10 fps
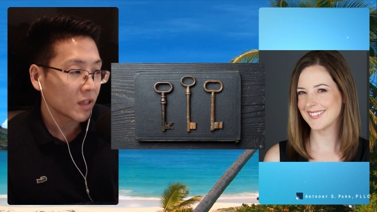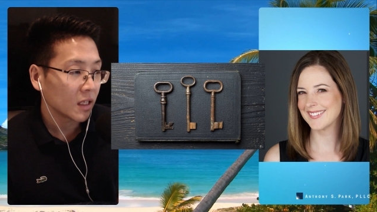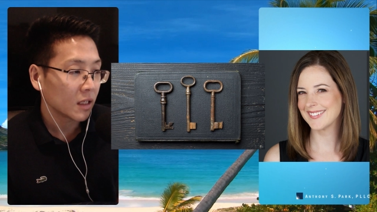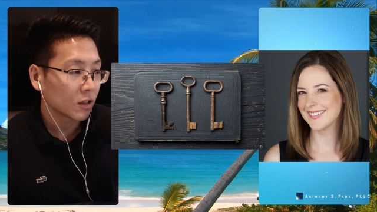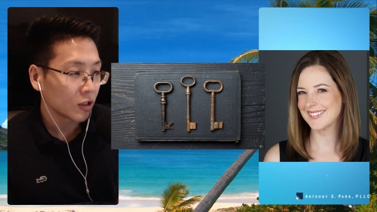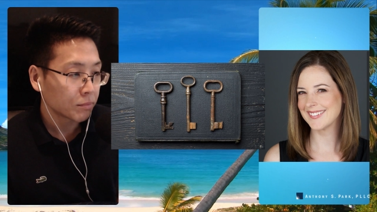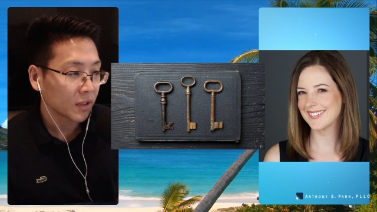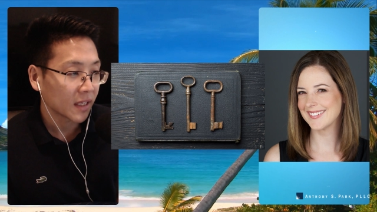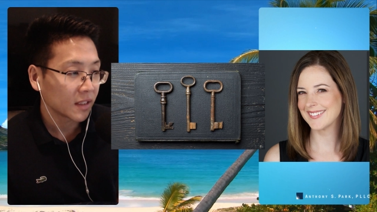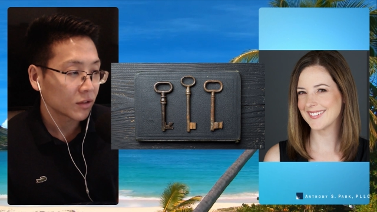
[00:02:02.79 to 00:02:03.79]
Speaker 1: the good
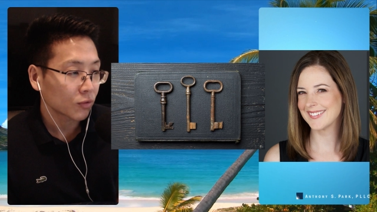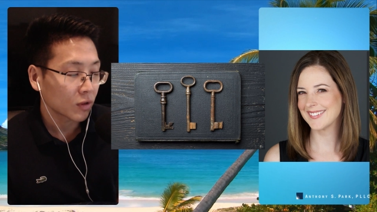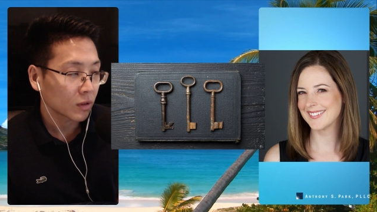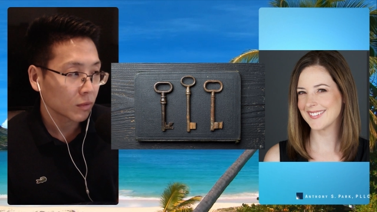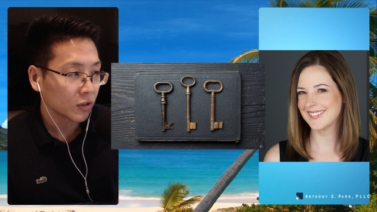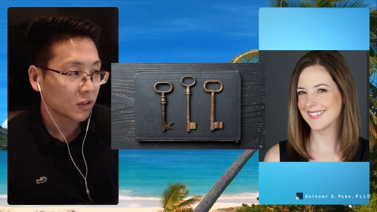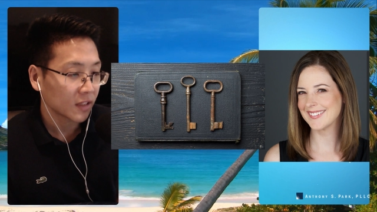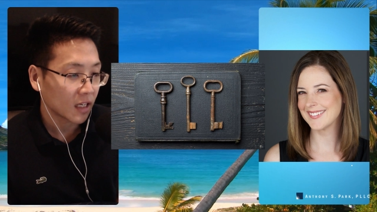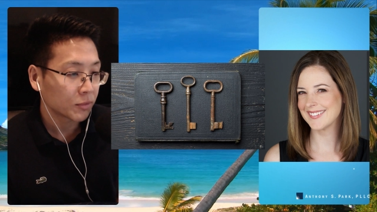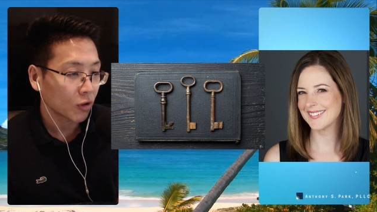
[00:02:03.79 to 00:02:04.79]
plans or the good
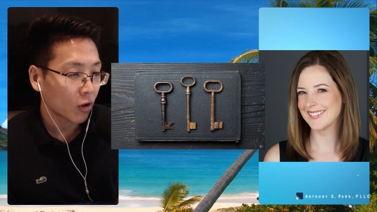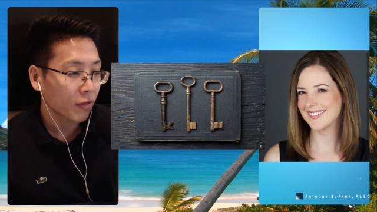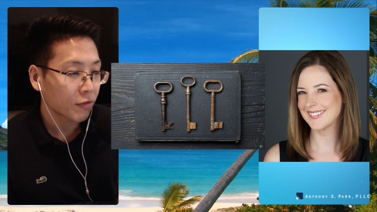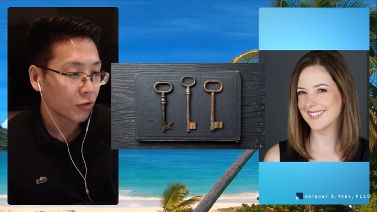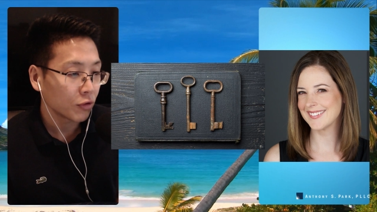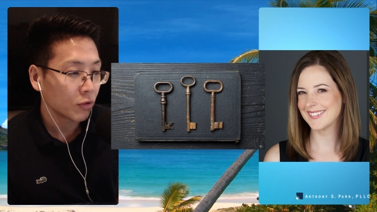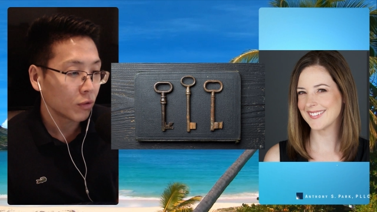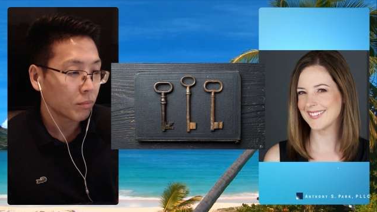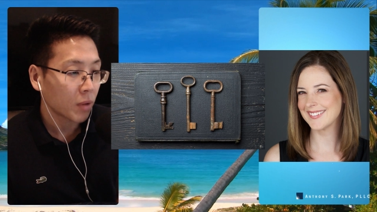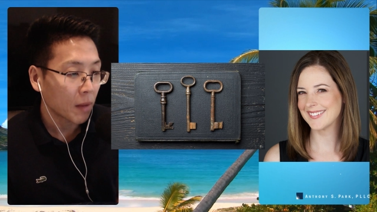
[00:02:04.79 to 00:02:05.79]
setups are
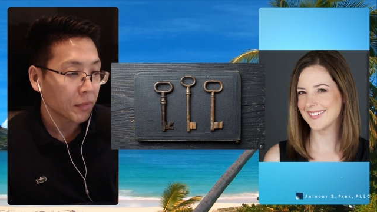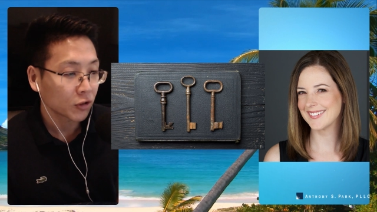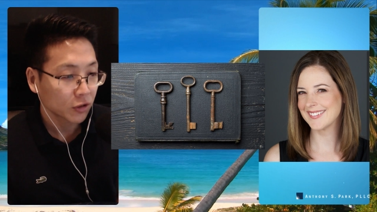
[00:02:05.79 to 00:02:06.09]
through popular